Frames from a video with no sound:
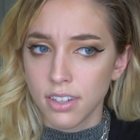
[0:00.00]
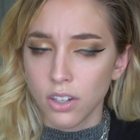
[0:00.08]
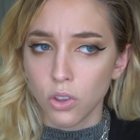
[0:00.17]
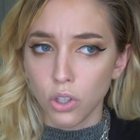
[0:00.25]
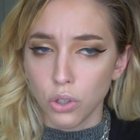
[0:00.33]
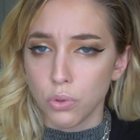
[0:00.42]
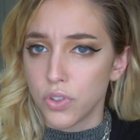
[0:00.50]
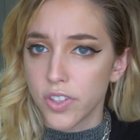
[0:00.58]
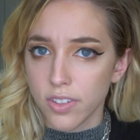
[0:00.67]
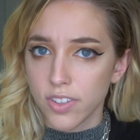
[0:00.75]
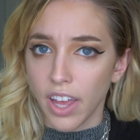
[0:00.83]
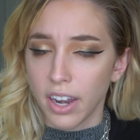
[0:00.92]
loose
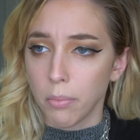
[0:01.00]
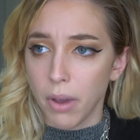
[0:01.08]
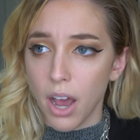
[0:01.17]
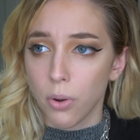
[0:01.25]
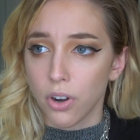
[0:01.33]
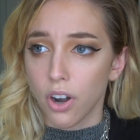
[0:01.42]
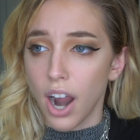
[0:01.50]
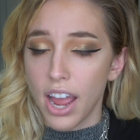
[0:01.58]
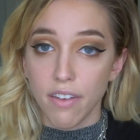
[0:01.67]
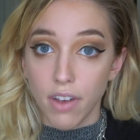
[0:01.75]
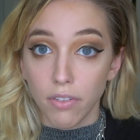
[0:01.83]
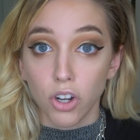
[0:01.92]
setting powder
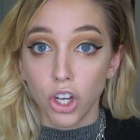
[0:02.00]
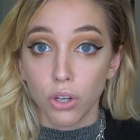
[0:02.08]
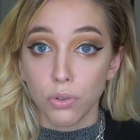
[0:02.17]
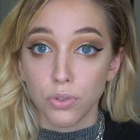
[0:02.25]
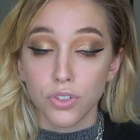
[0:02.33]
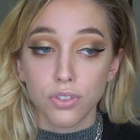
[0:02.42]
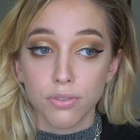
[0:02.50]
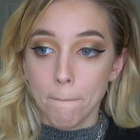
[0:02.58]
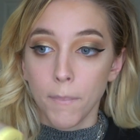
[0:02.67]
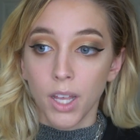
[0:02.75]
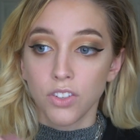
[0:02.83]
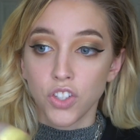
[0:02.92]
I've ever used.
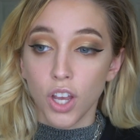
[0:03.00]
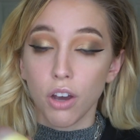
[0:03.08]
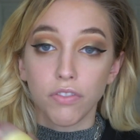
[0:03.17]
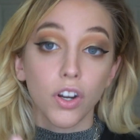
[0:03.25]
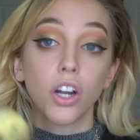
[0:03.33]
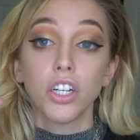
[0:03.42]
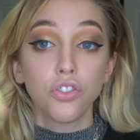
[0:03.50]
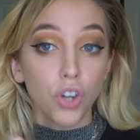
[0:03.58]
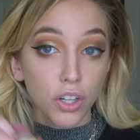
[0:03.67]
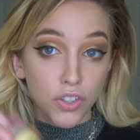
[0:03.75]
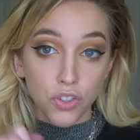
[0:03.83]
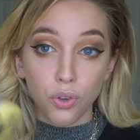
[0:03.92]
So if you're on a
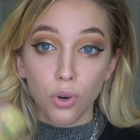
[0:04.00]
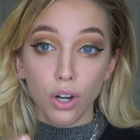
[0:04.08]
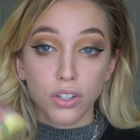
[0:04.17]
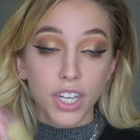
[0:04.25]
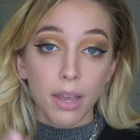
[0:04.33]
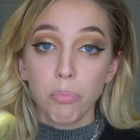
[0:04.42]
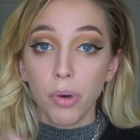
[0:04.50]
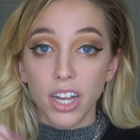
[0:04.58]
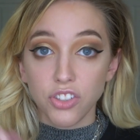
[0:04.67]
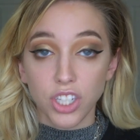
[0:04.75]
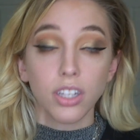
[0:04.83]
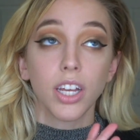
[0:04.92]
drugstore type
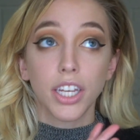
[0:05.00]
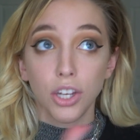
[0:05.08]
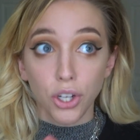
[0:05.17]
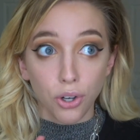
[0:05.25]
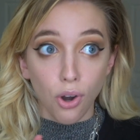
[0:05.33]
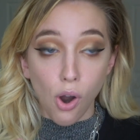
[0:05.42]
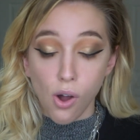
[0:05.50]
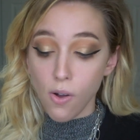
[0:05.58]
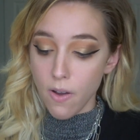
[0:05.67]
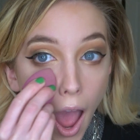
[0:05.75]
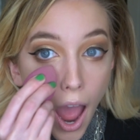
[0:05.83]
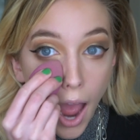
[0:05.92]
budget like your
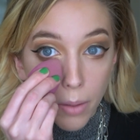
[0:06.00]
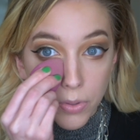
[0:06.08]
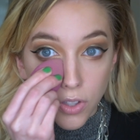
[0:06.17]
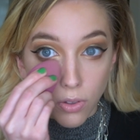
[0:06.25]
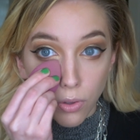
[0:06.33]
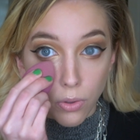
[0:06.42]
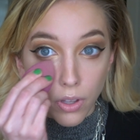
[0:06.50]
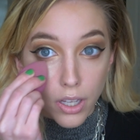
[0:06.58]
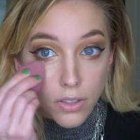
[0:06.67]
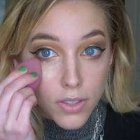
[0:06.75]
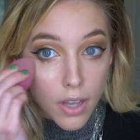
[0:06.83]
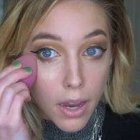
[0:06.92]
girl, absolutely
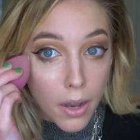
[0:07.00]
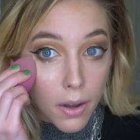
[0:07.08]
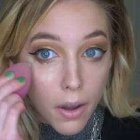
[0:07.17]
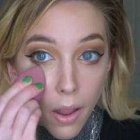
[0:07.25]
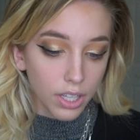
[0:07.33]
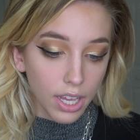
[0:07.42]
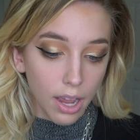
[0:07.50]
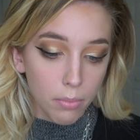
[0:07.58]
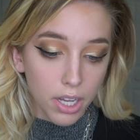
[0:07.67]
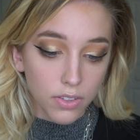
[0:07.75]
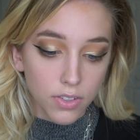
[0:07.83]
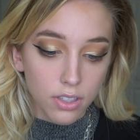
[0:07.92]
insane. Yeah,
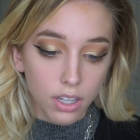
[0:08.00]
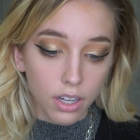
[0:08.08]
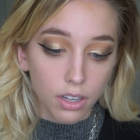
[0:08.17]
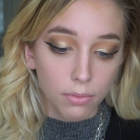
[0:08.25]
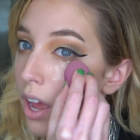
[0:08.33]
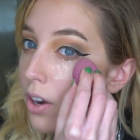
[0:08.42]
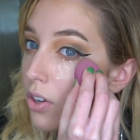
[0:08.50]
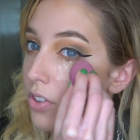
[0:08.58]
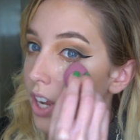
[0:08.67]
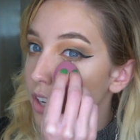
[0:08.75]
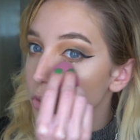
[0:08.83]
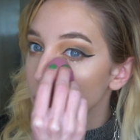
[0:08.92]
bestie. And on
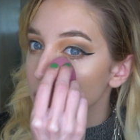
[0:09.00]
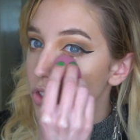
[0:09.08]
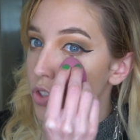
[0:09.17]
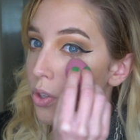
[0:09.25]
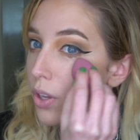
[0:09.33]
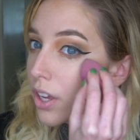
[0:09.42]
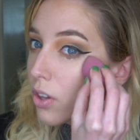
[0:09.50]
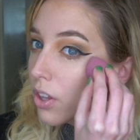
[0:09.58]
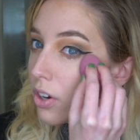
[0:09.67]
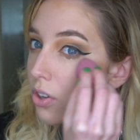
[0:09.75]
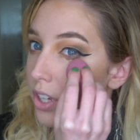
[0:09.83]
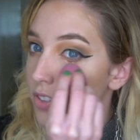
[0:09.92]
days where I just do like a
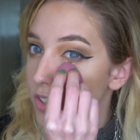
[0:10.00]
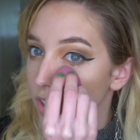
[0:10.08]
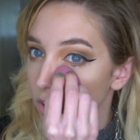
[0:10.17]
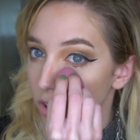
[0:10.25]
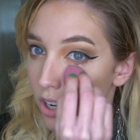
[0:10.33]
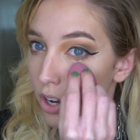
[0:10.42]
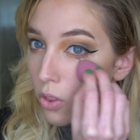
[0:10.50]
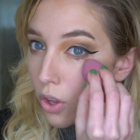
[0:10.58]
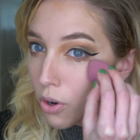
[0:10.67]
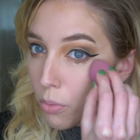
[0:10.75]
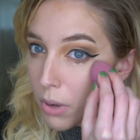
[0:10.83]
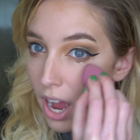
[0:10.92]
little concealer and a
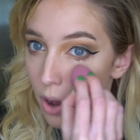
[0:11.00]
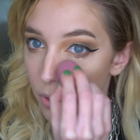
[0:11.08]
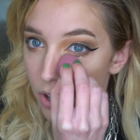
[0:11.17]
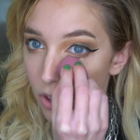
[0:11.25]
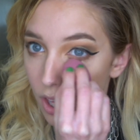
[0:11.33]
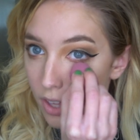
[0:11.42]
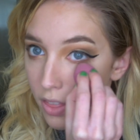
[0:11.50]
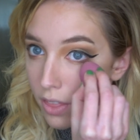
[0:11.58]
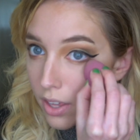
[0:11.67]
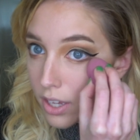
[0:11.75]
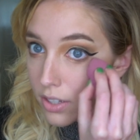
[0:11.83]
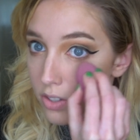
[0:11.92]
little powder, like,
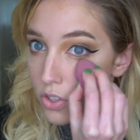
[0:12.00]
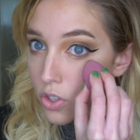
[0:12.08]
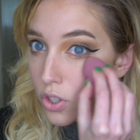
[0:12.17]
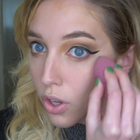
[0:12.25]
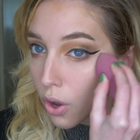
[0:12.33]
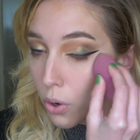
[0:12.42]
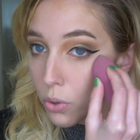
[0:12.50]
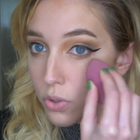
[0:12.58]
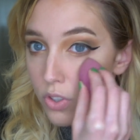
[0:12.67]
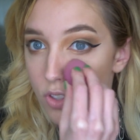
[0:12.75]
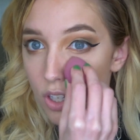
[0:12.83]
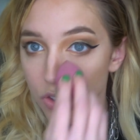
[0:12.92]
this
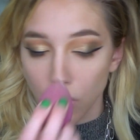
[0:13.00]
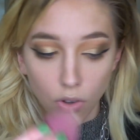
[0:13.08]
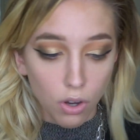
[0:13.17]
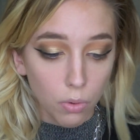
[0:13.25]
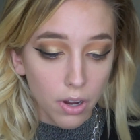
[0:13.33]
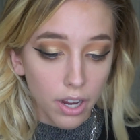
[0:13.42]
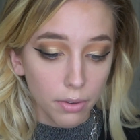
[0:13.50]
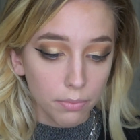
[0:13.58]
goes such a long way.